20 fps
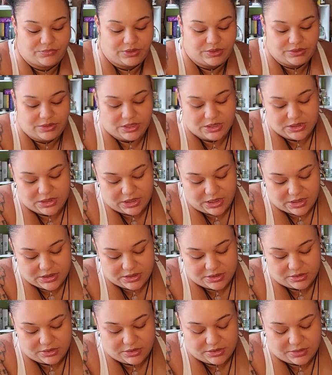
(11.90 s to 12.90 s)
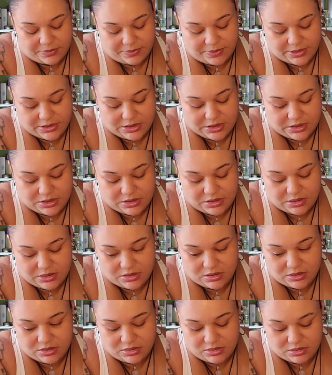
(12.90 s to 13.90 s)
Crazy ass energy, Pisces.
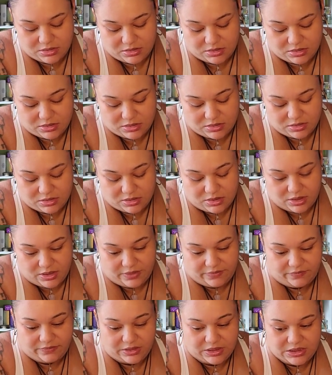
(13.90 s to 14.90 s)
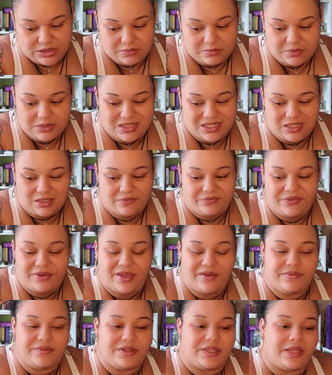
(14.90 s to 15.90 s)
I feel like someone is taking
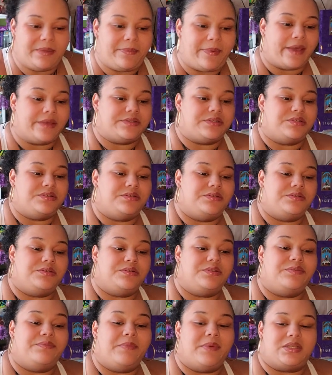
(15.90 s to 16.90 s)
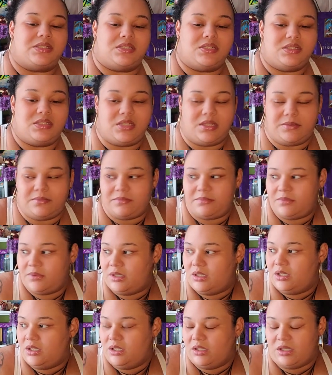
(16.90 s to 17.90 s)
forever to get back to you. You've messaged them.
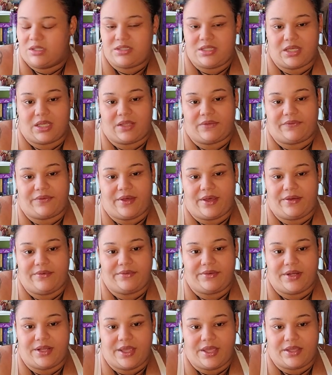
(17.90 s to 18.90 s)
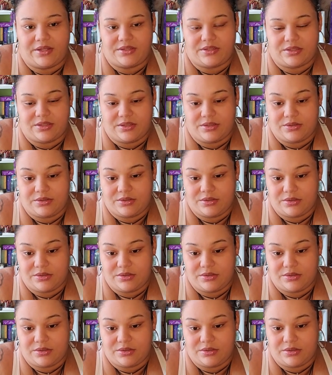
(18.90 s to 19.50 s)
They're taking forever to answer you.